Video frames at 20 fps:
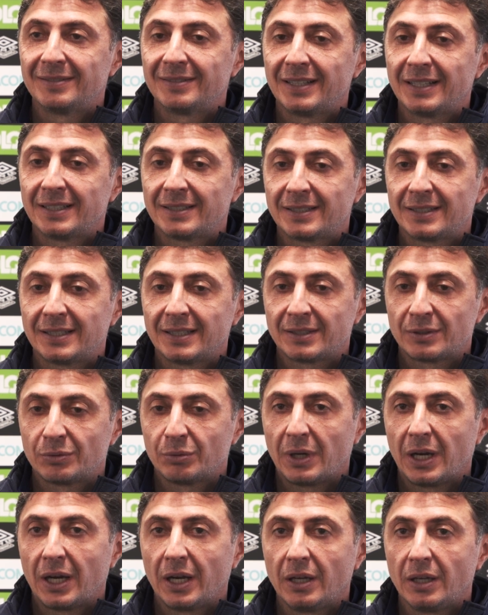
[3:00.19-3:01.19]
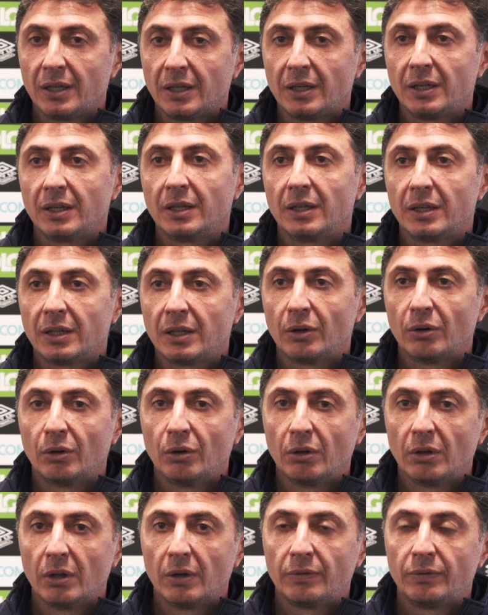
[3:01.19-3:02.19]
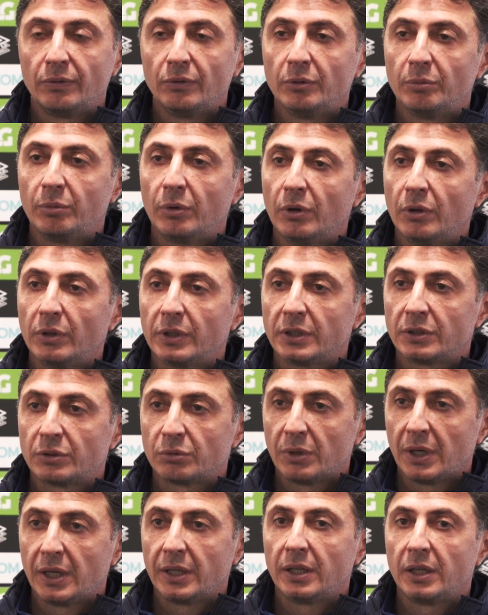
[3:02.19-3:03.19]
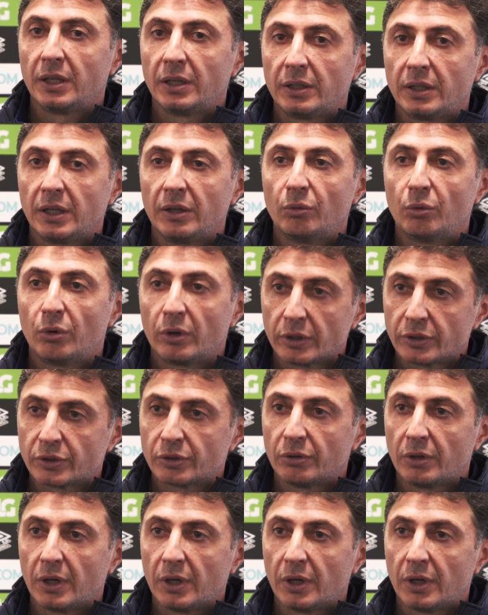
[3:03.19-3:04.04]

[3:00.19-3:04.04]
that's that's why they all love football. That's why they, they work so